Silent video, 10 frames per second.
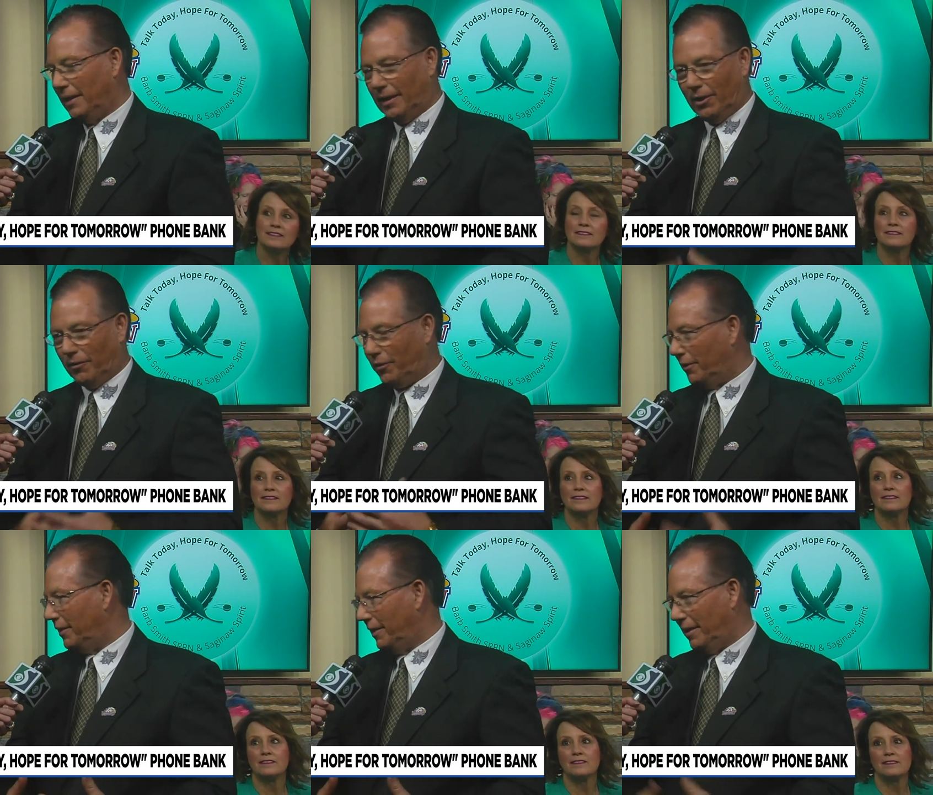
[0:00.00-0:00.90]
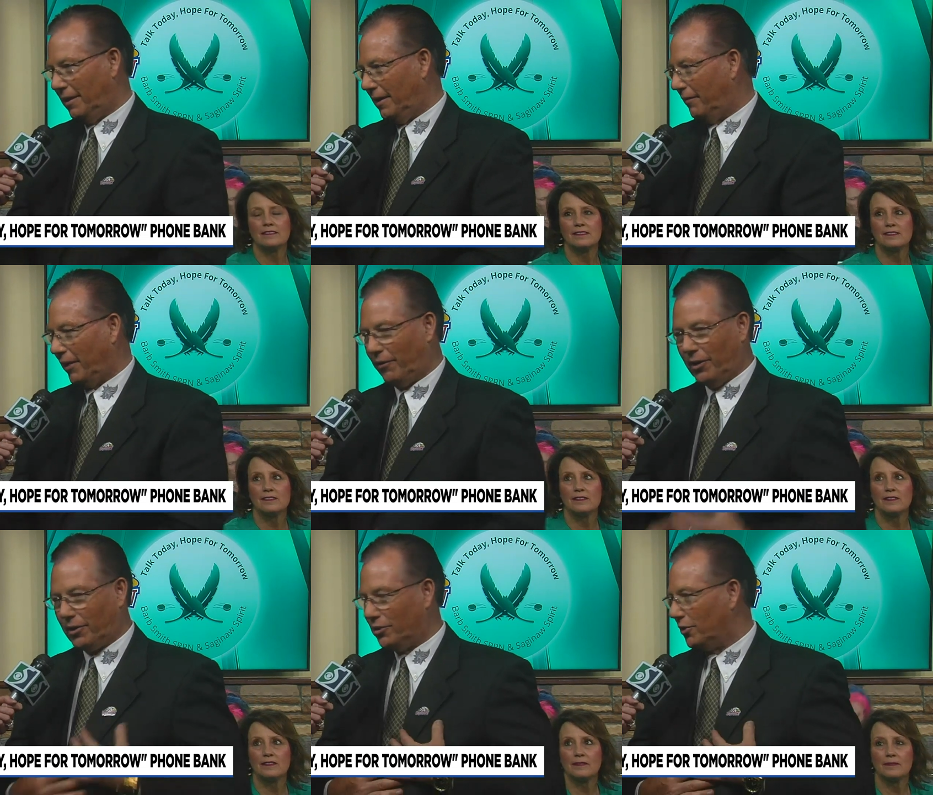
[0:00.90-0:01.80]
Speaker 1: You know, if you need it, if you have
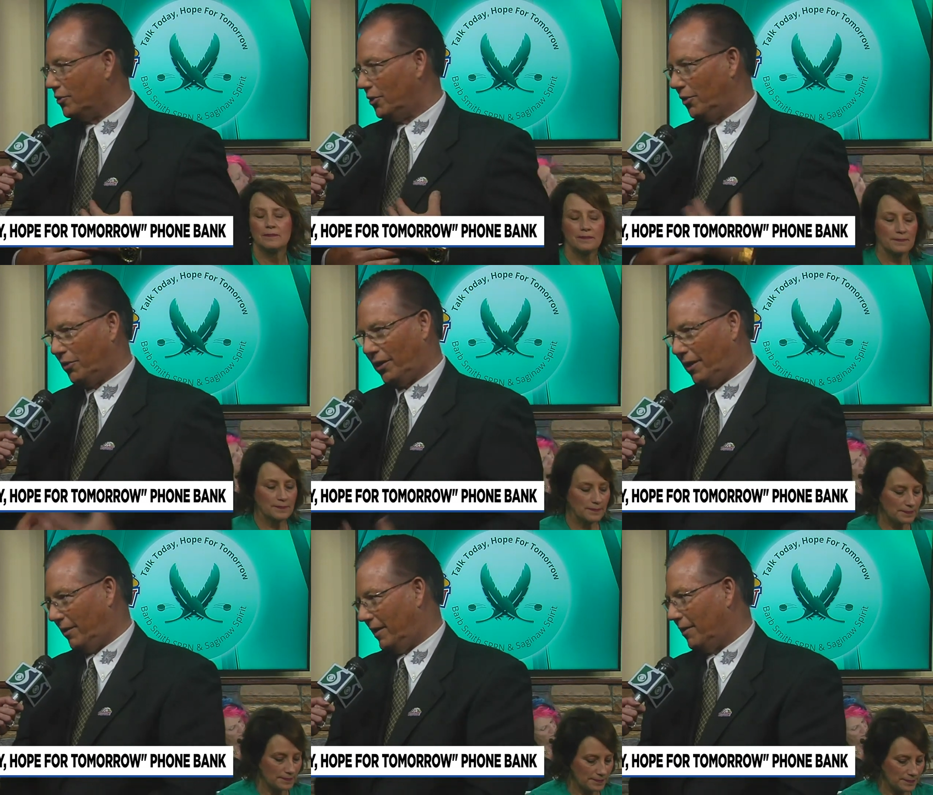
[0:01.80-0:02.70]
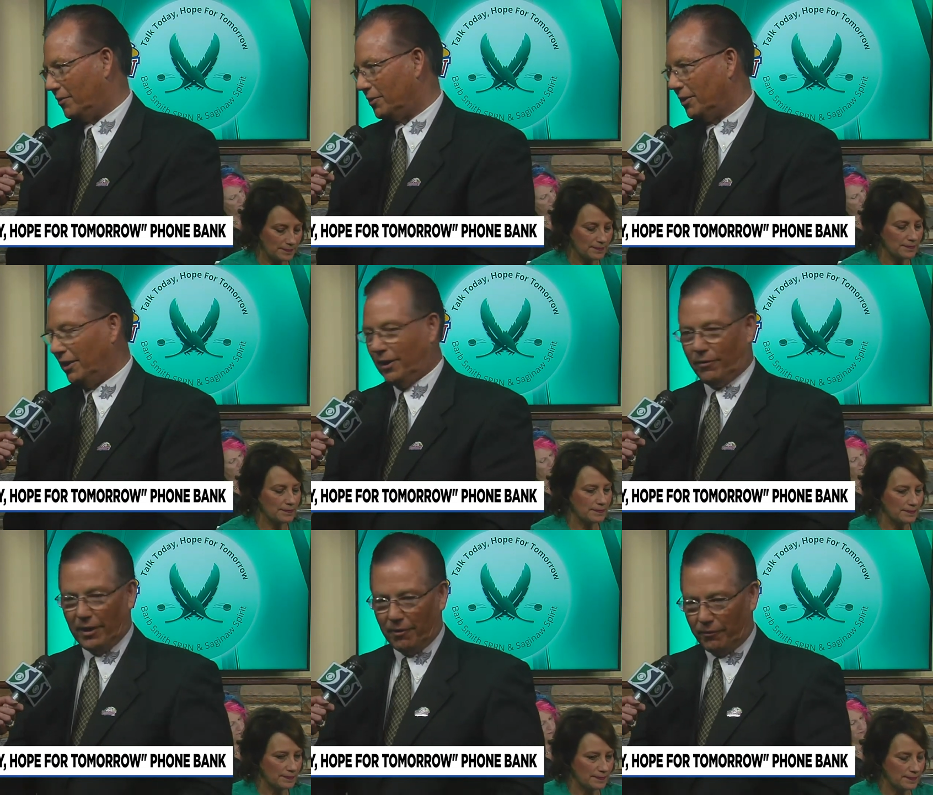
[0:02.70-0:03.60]
heart concerns, you go to the cardiologist. If
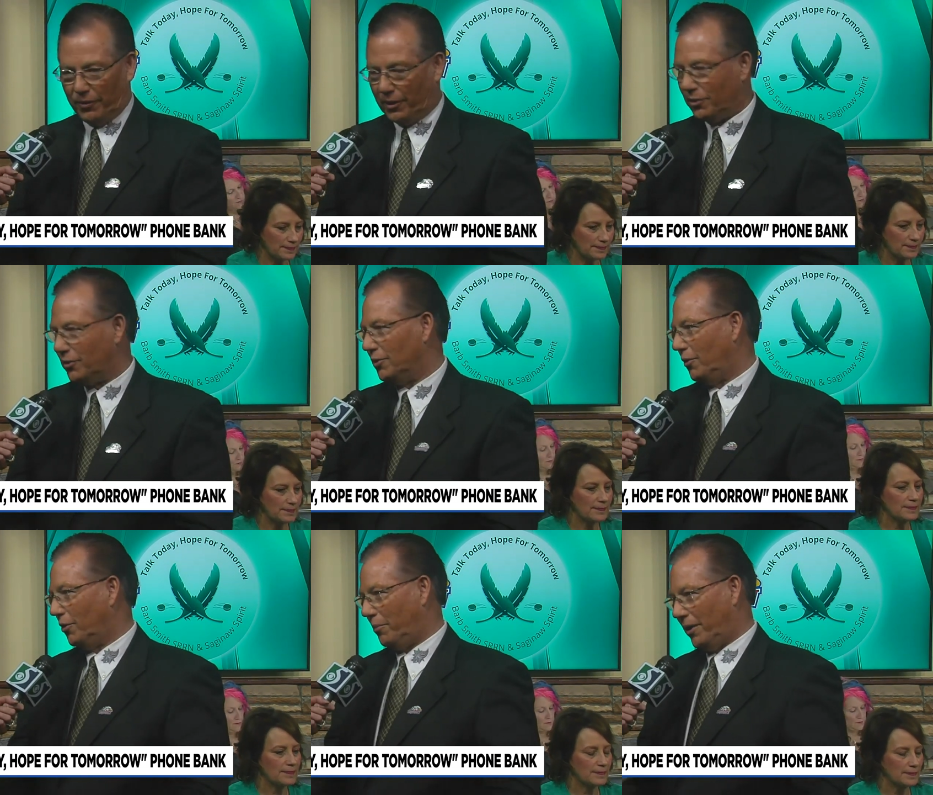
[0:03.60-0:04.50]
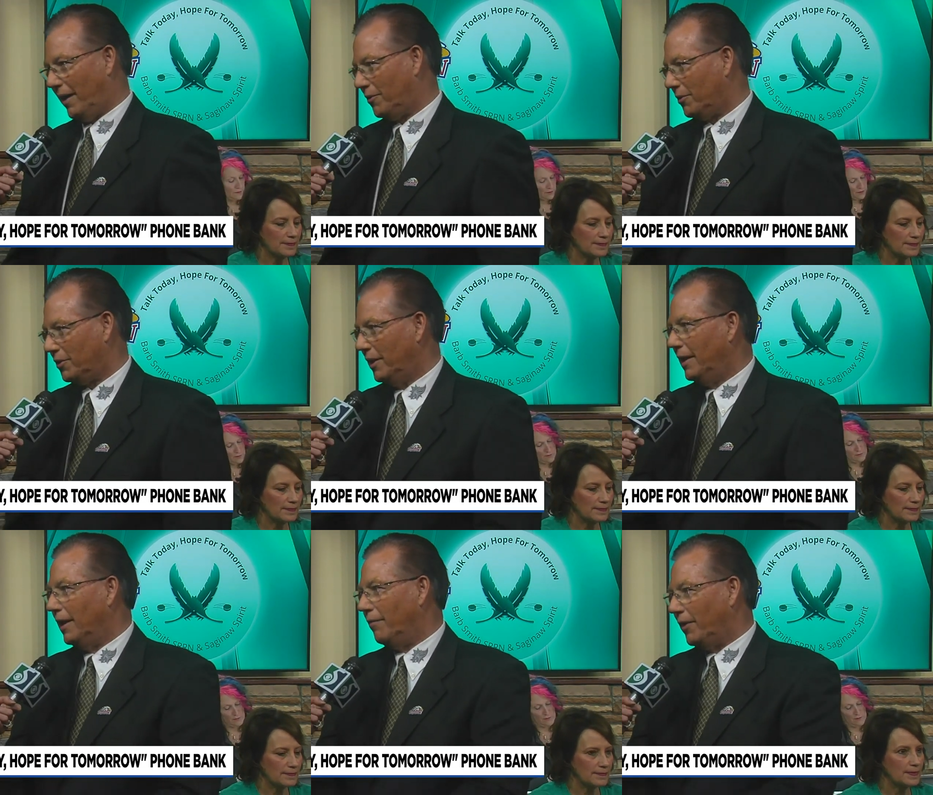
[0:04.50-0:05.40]
you have feet concerns, you go to a podiatrist.
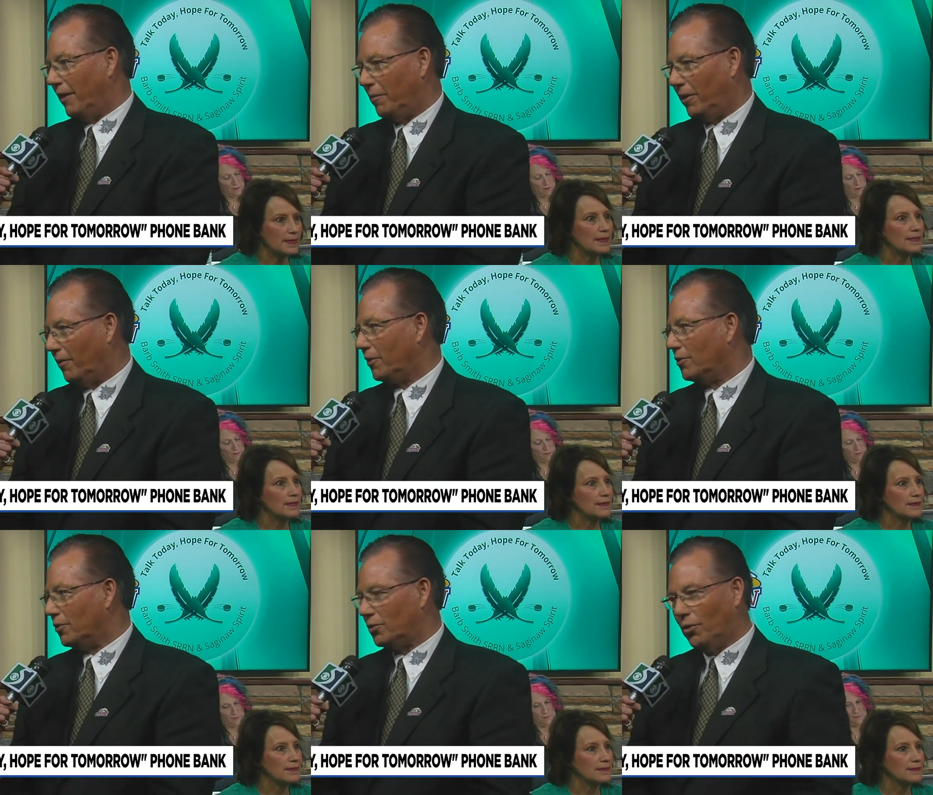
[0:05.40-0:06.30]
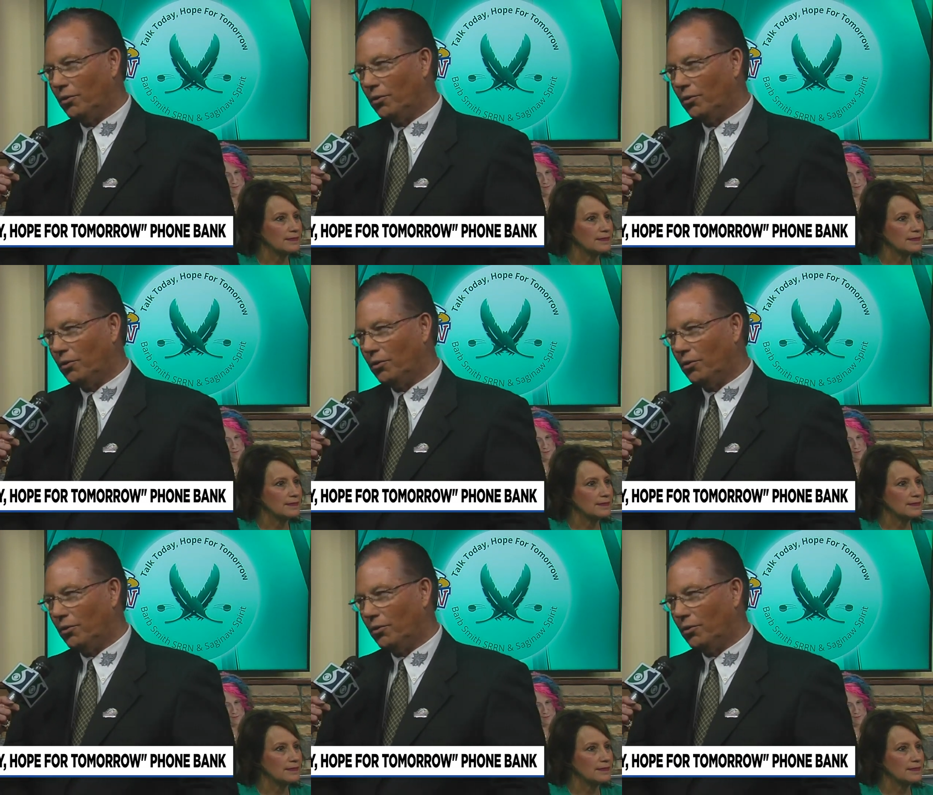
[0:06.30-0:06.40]
If you have mental health concerns, go